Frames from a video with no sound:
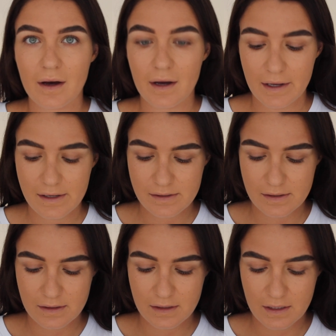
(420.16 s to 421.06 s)

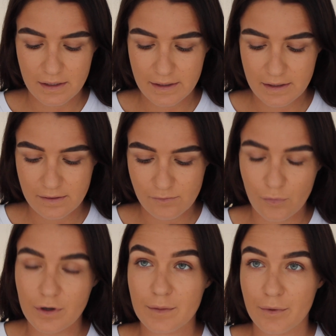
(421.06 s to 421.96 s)
eyes,
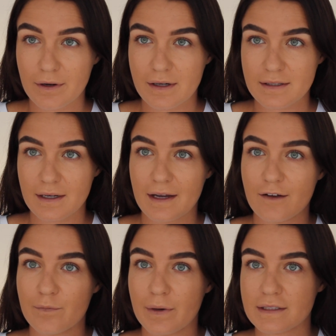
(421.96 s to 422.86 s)
one of the products that
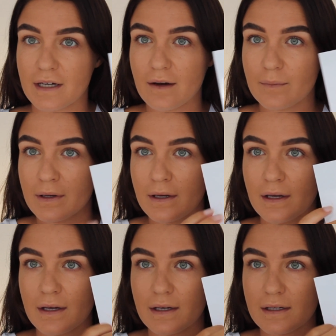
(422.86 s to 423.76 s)
I picked up
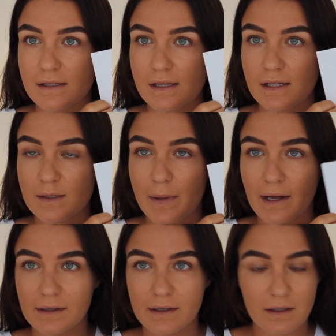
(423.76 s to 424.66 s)
is this
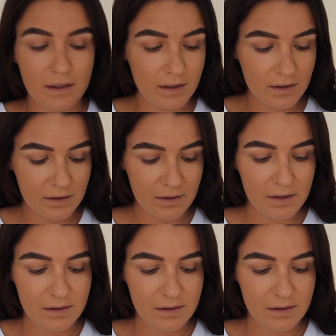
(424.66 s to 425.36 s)
palette here.